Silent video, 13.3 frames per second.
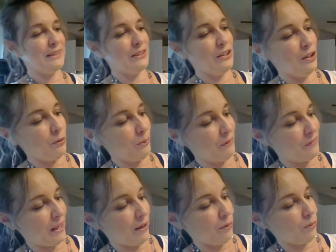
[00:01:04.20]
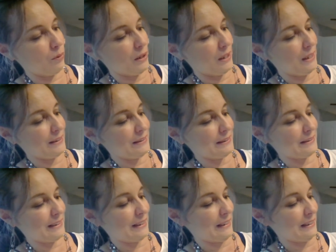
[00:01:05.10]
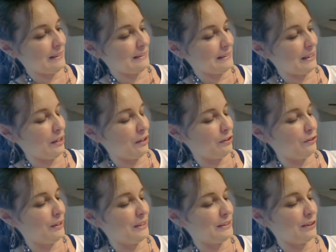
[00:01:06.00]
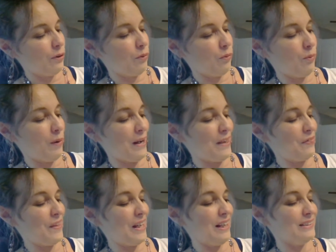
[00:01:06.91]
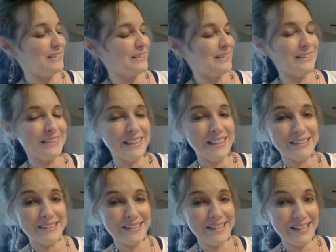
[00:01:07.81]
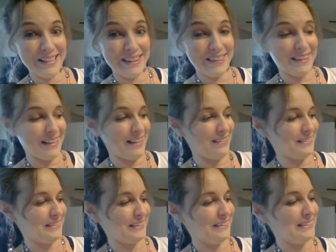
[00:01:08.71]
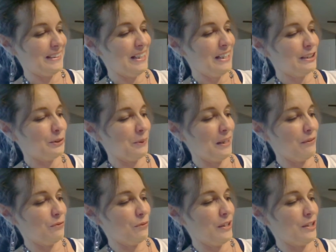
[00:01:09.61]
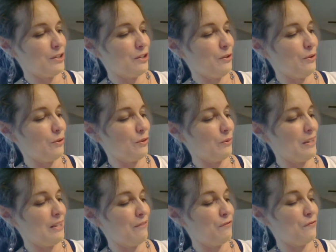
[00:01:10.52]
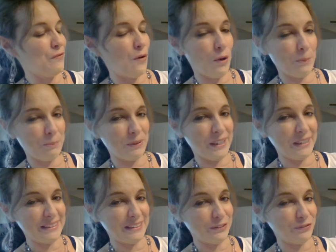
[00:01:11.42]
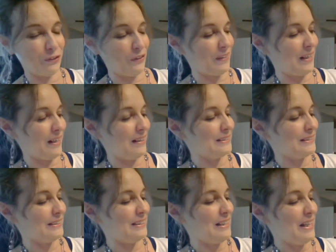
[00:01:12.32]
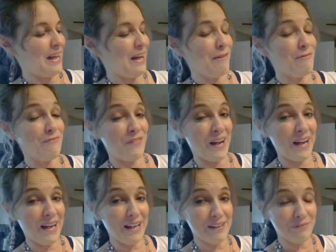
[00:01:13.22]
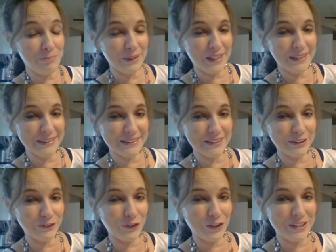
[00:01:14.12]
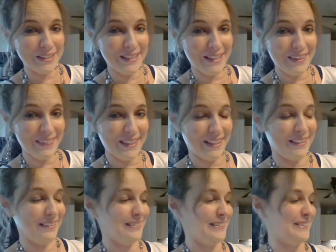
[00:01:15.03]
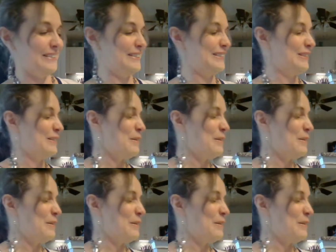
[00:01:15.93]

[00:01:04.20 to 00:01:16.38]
look. We've got ones, tens, hundreds, 1,000s, 10,000s. So we have 1, 2, 3, 4 places for 1,000, 5 places for 10,000s.